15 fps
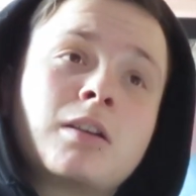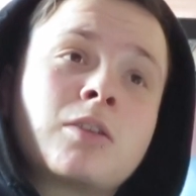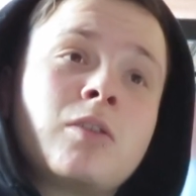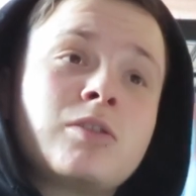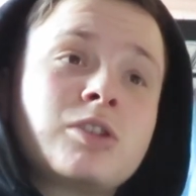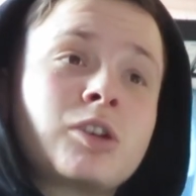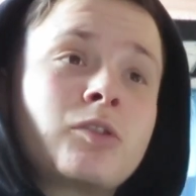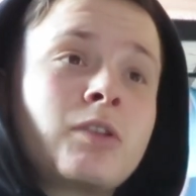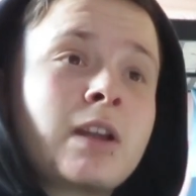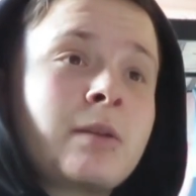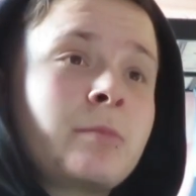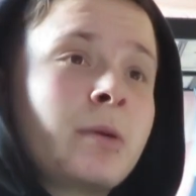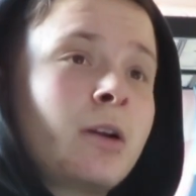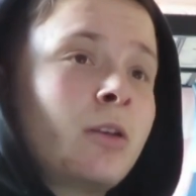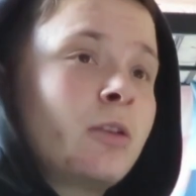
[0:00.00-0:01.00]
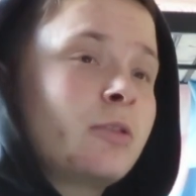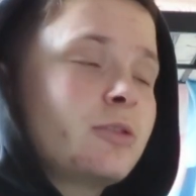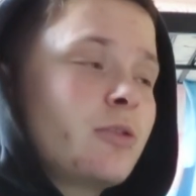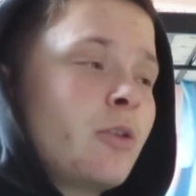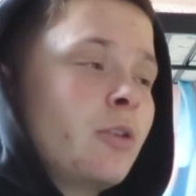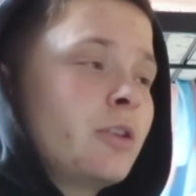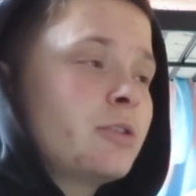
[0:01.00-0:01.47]
got a degree in
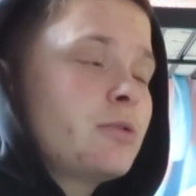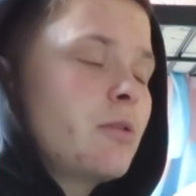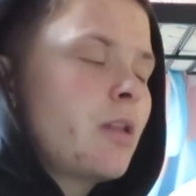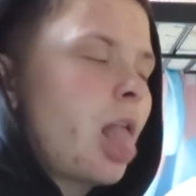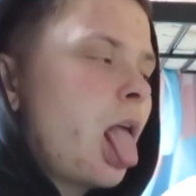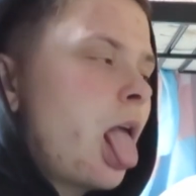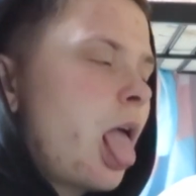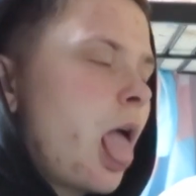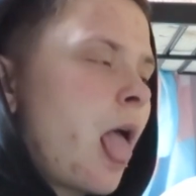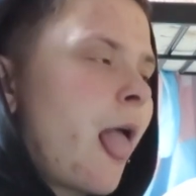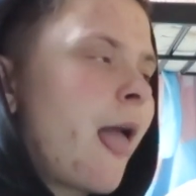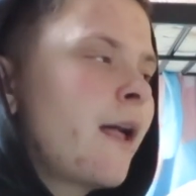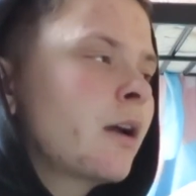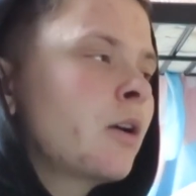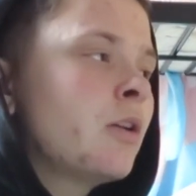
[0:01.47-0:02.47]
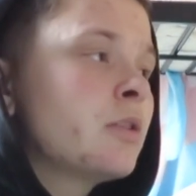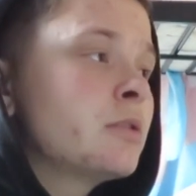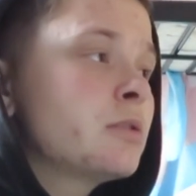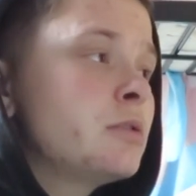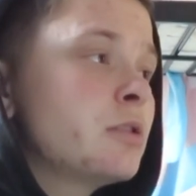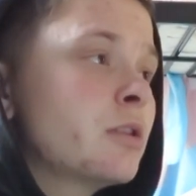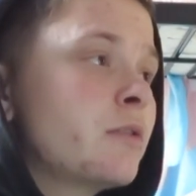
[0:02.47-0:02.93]
biology. got a
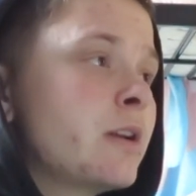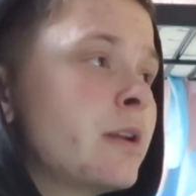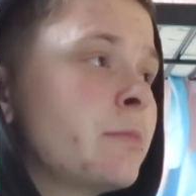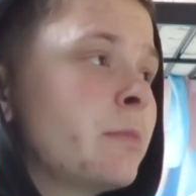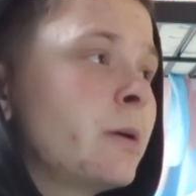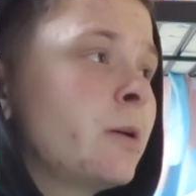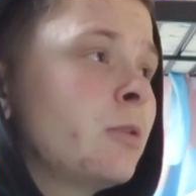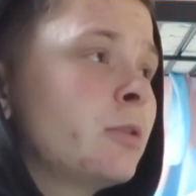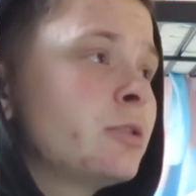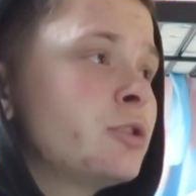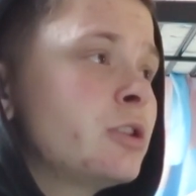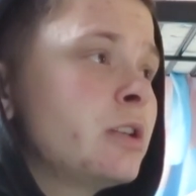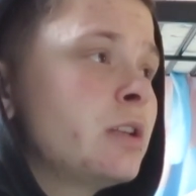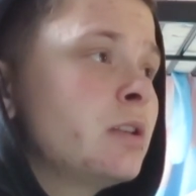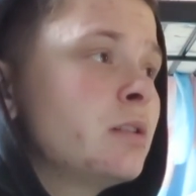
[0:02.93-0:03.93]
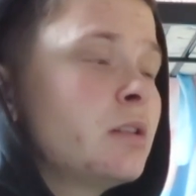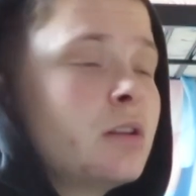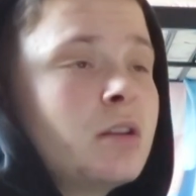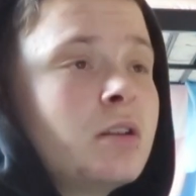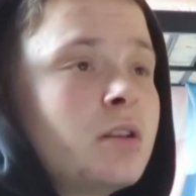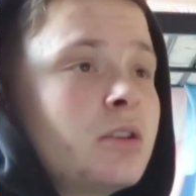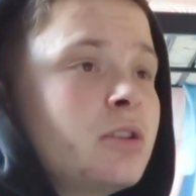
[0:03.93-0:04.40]
degree in biology.
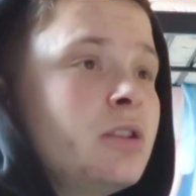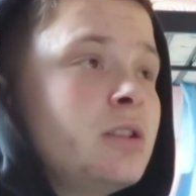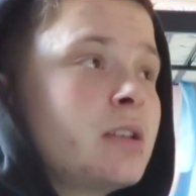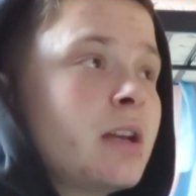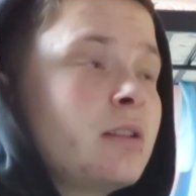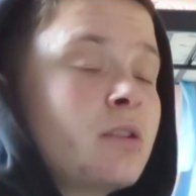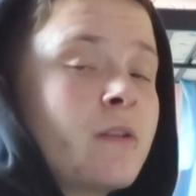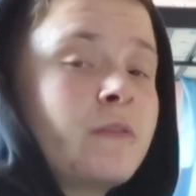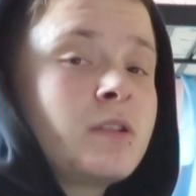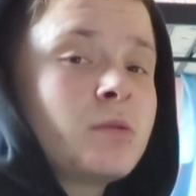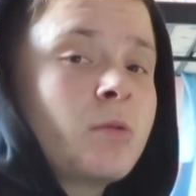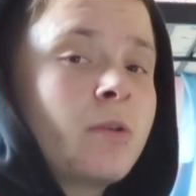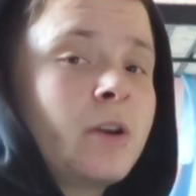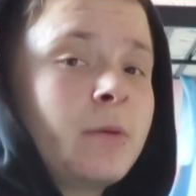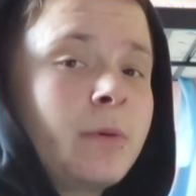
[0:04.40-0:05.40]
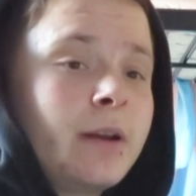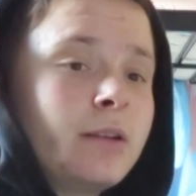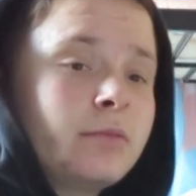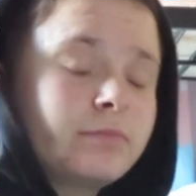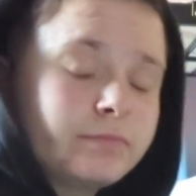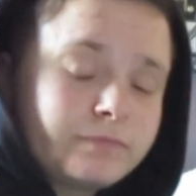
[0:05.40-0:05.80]
She said nothing to worry about.